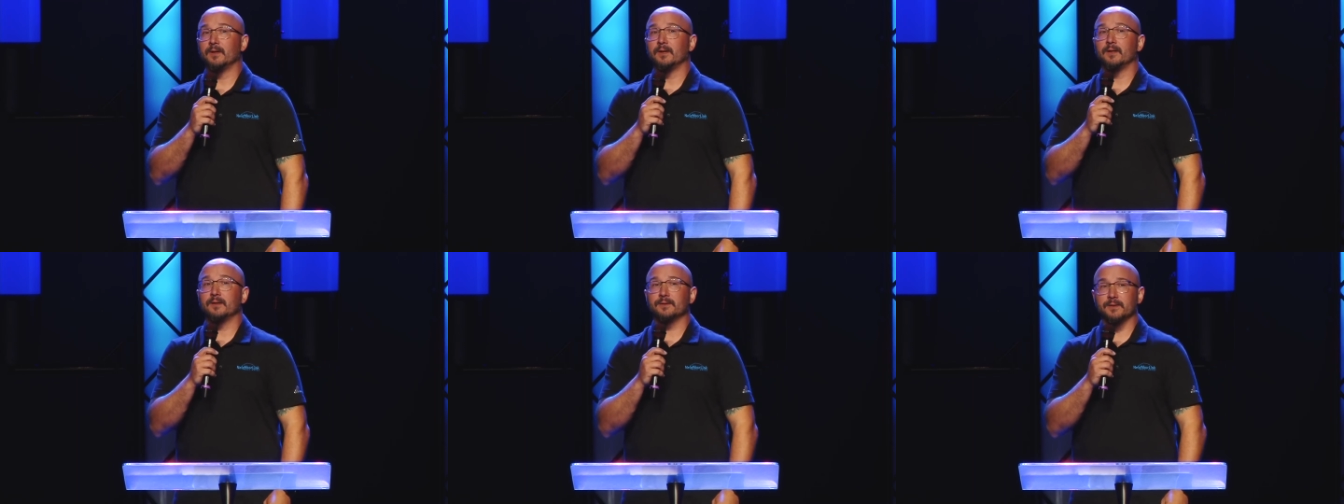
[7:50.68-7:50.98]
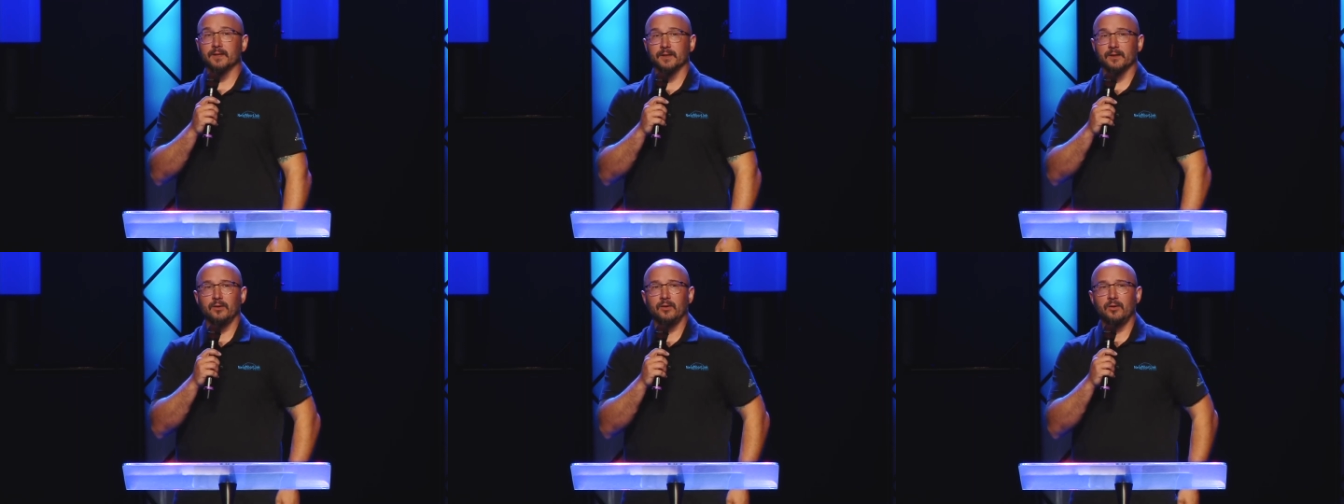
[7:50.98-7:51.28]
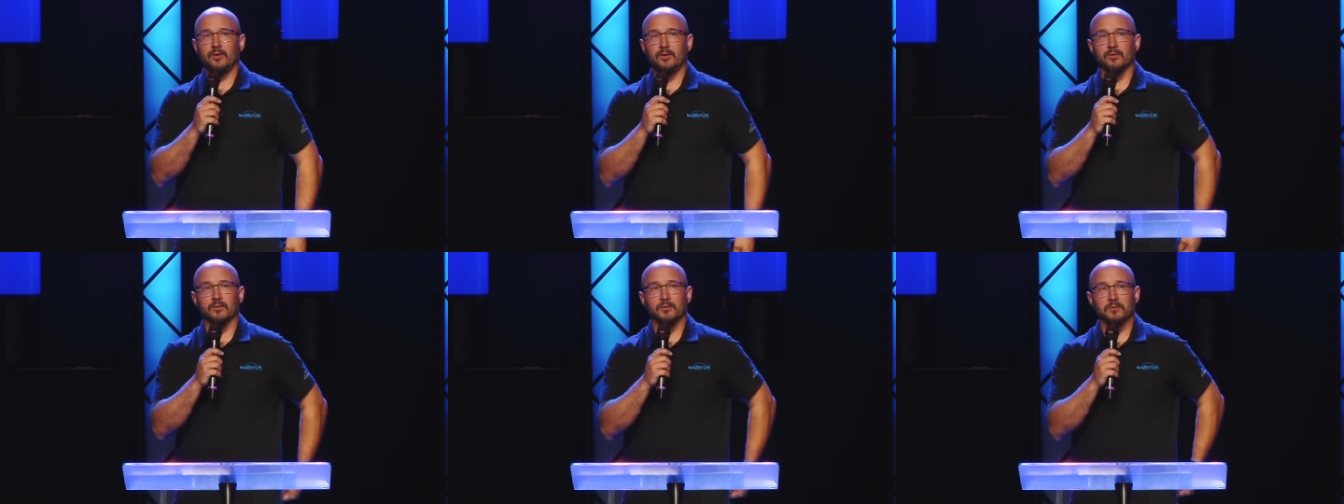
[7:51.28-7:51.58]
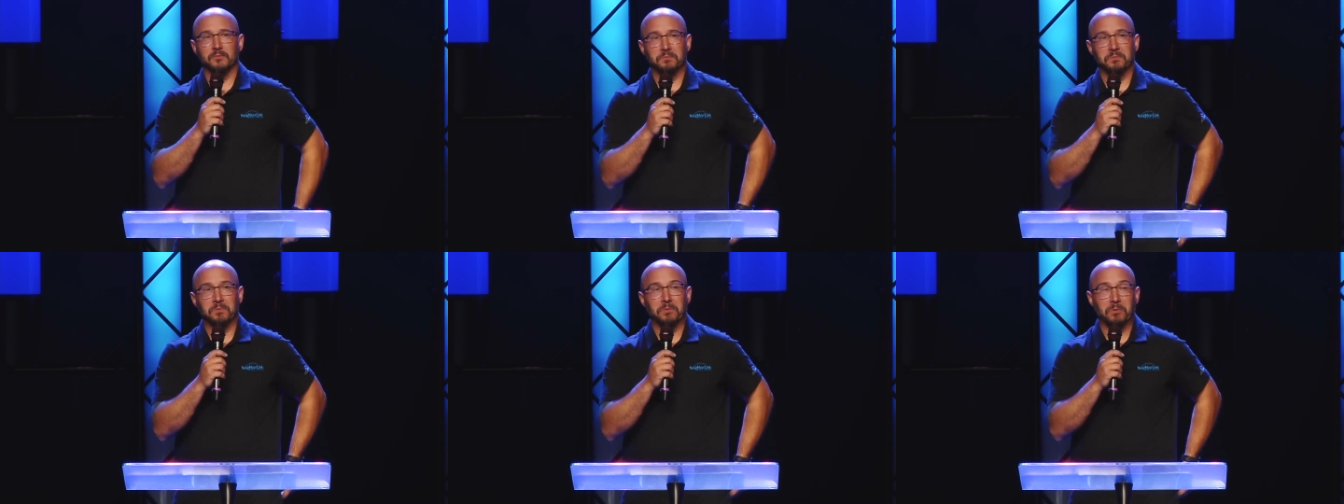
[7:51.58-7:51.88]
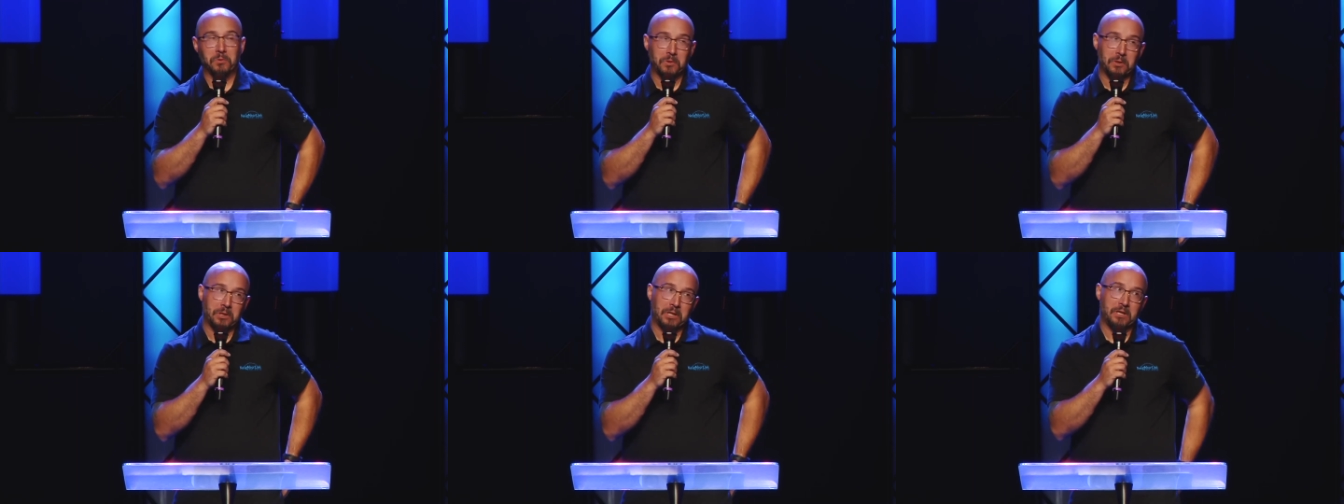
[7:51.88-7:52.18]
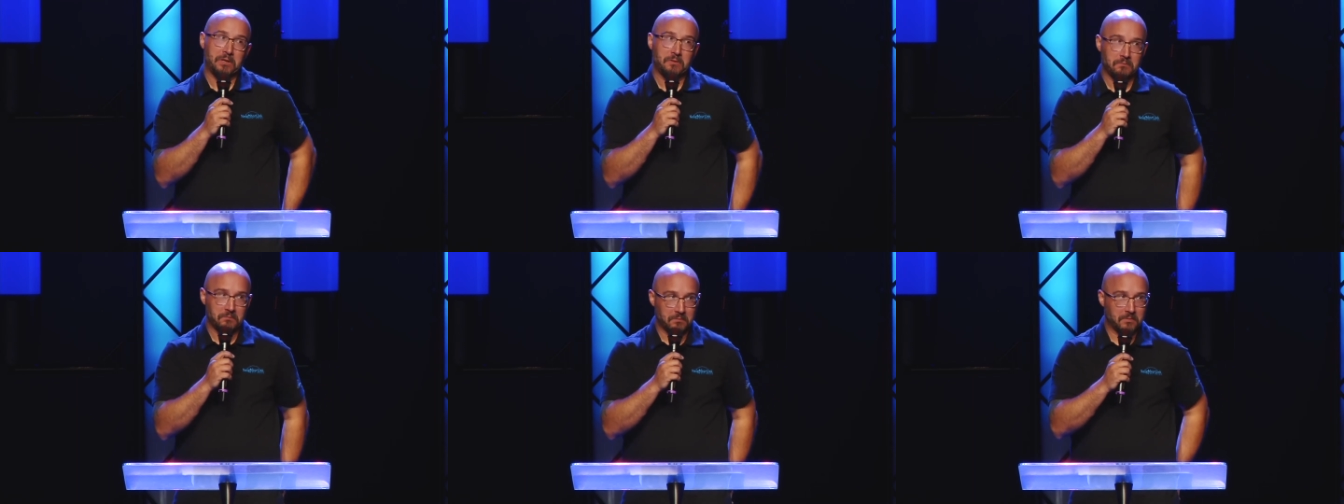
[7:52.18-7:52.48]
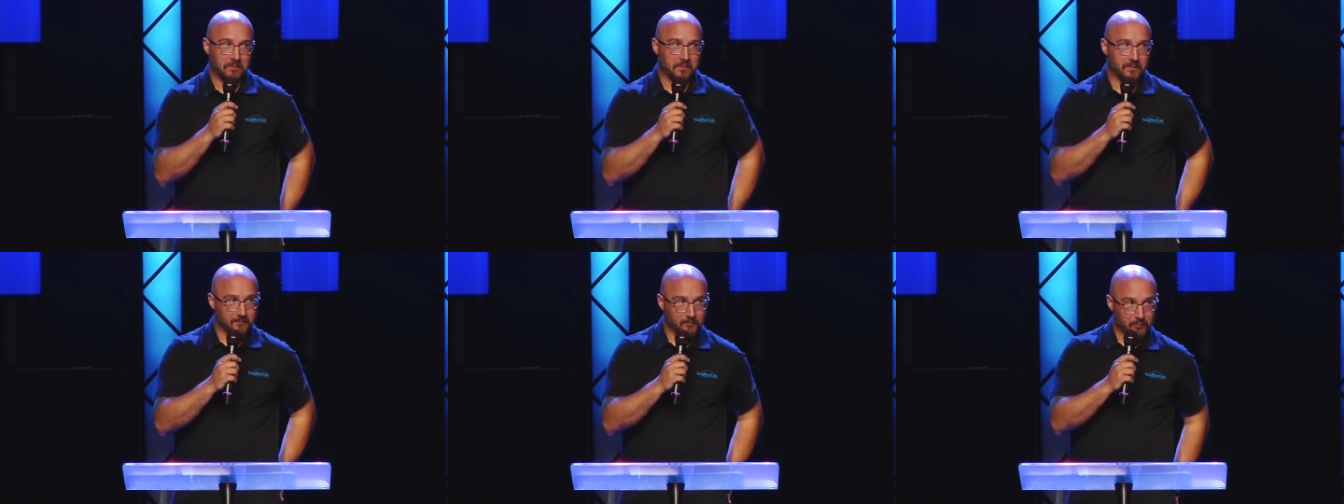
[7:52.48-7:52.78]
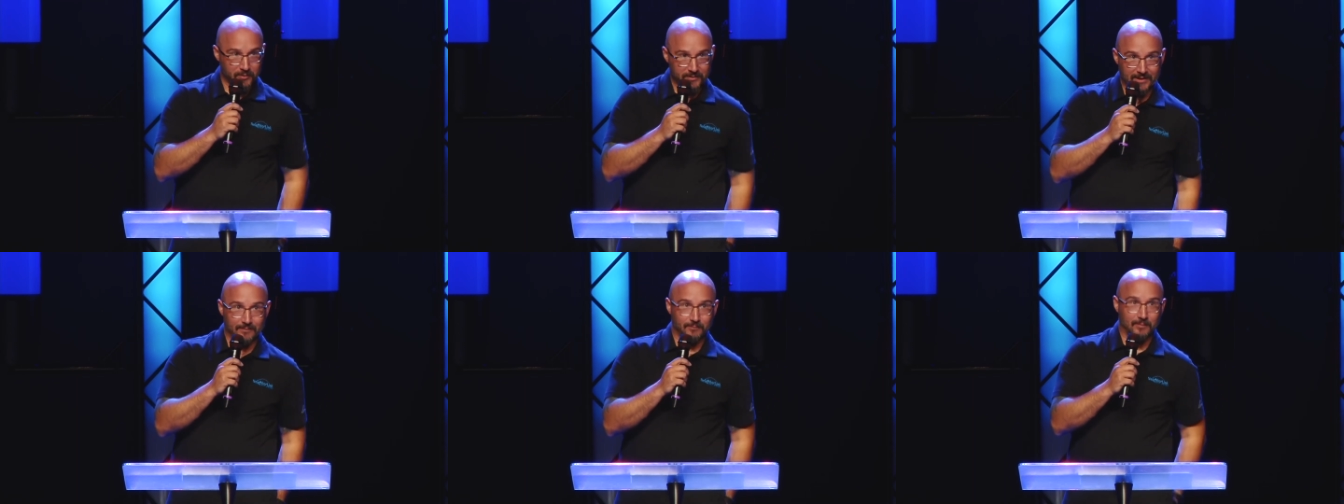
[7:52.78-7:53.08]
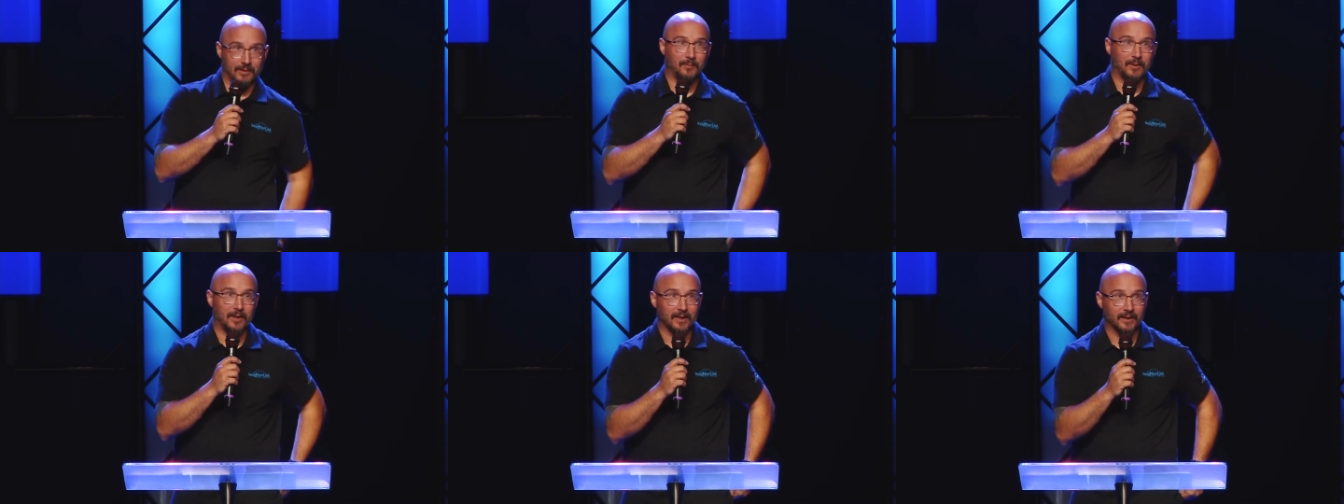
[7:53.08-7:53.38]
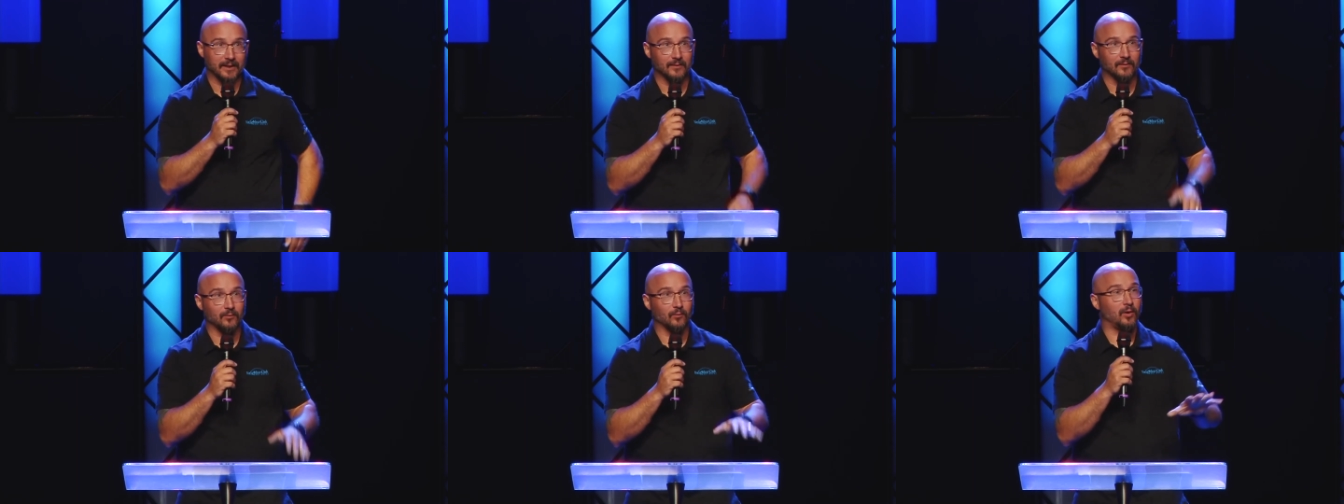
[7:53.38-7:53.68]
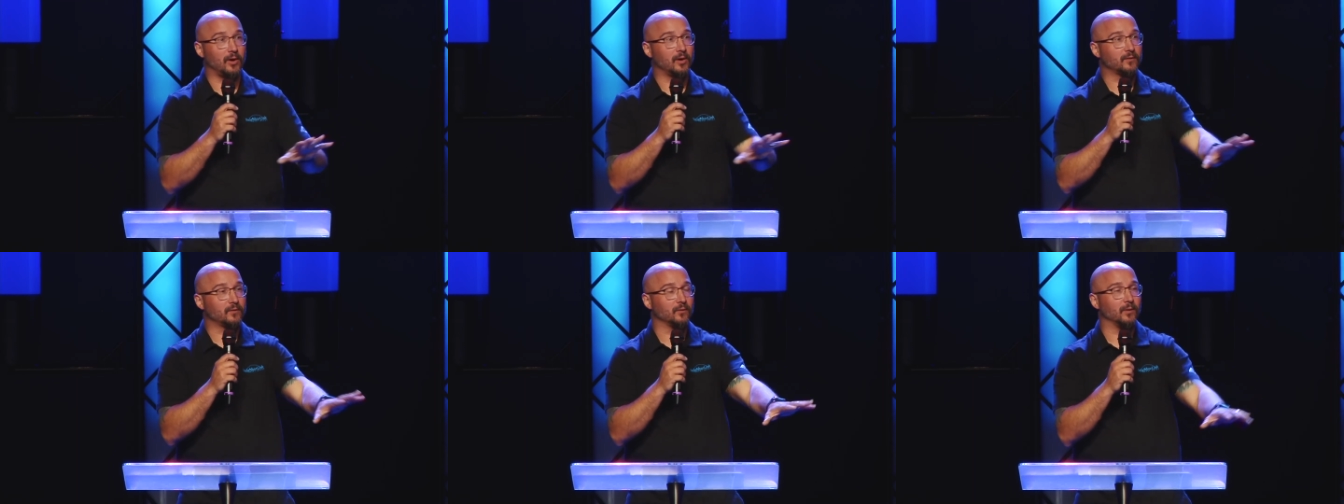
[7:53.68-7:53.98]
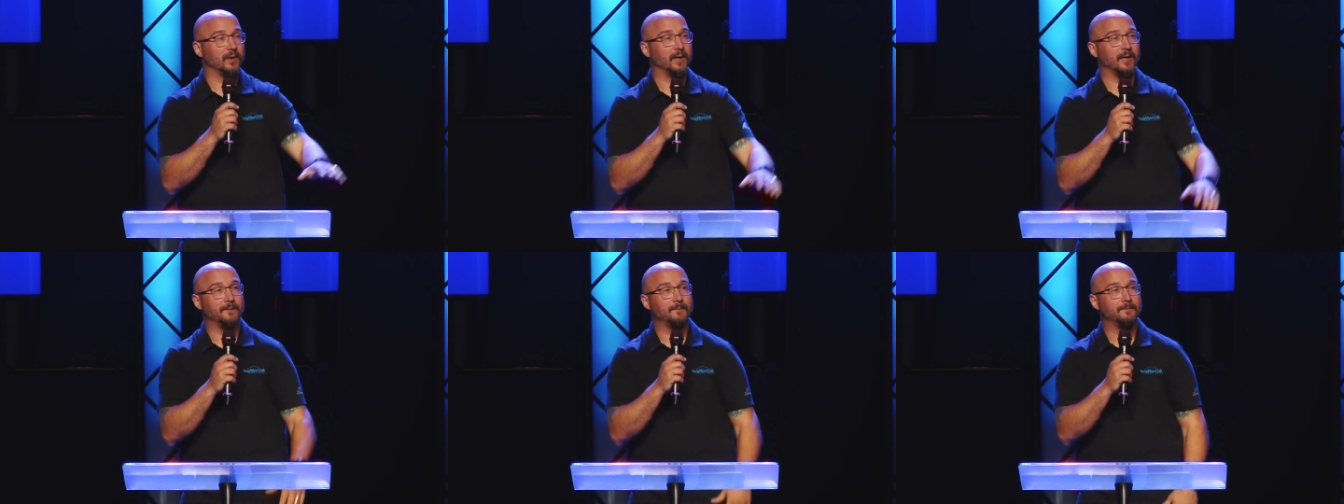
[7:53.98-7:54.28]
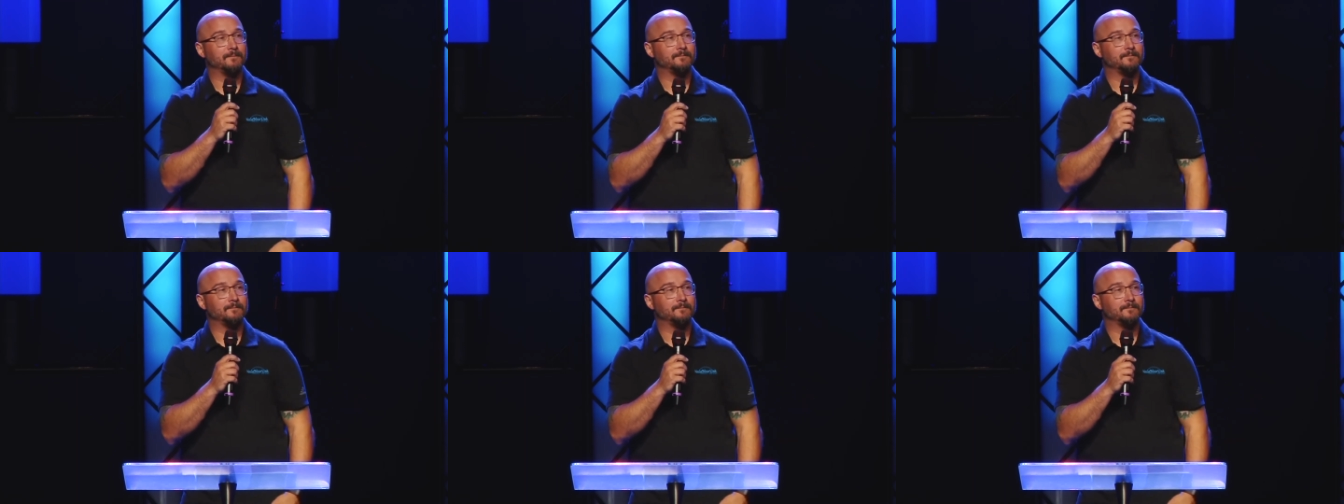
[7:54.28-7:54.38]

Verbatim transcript: I was like, oh, okay. Put that in my pocket, walked away.